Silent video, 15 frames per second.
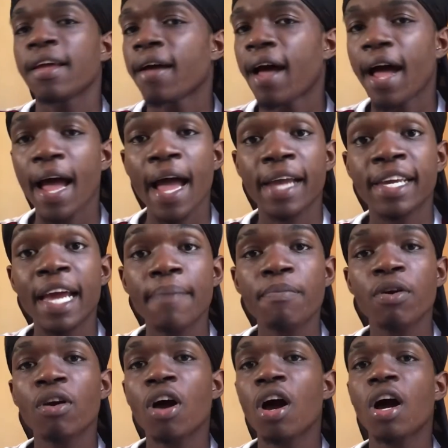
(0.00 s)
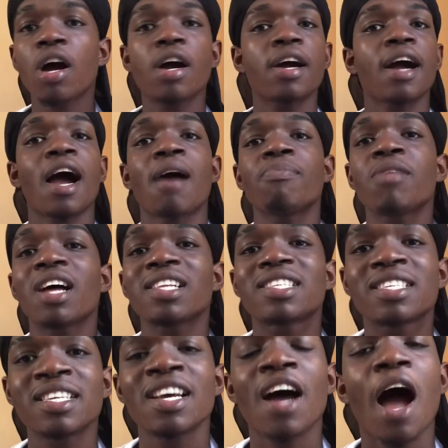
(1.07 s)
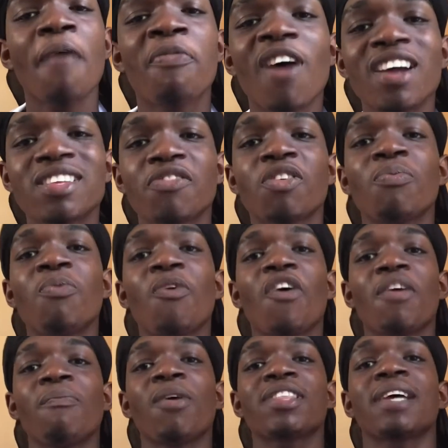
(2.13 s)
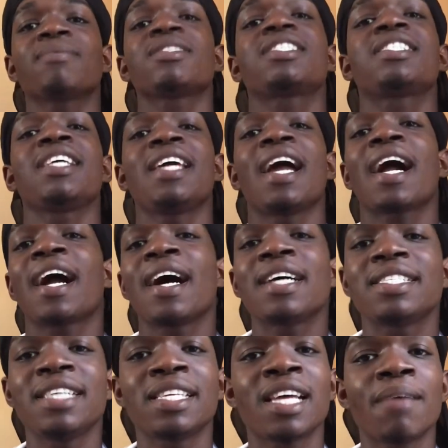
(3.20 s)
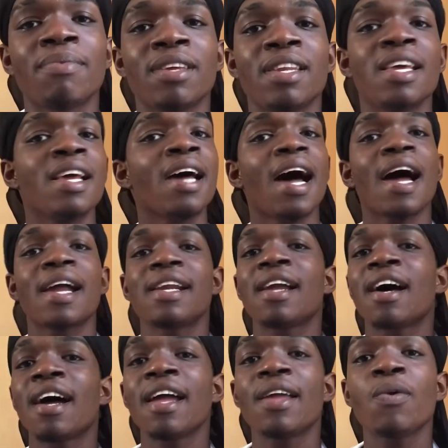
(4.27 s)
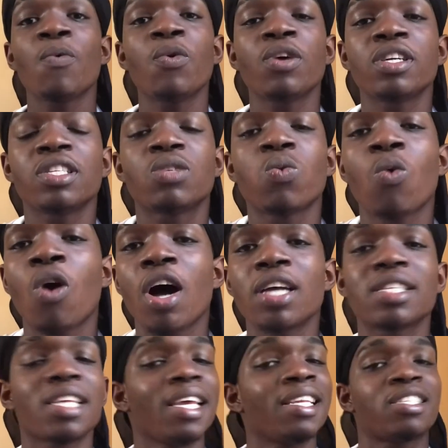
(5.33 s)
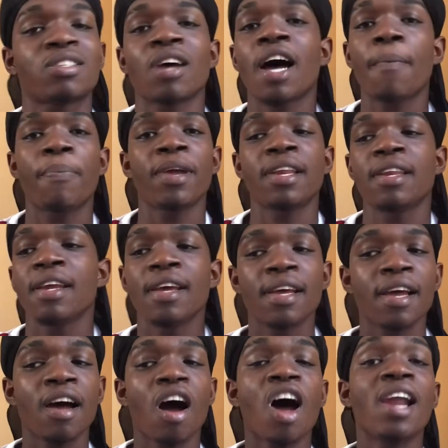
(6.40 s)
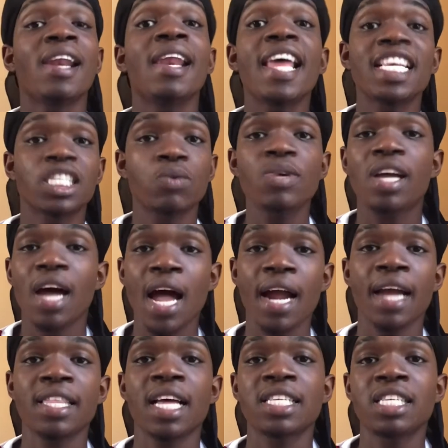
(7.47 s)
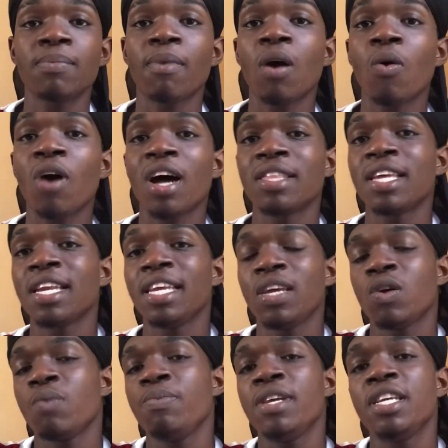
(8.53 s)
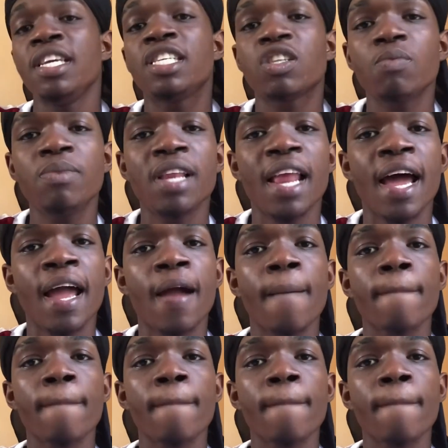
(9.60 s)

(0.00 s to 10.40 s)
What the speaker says: I can be wrong. I'm not a part of the board, but I'm just saying I can't see it happening, and I wouldn't want it to happen unless we can't get Hassim Aouar. Then he should be like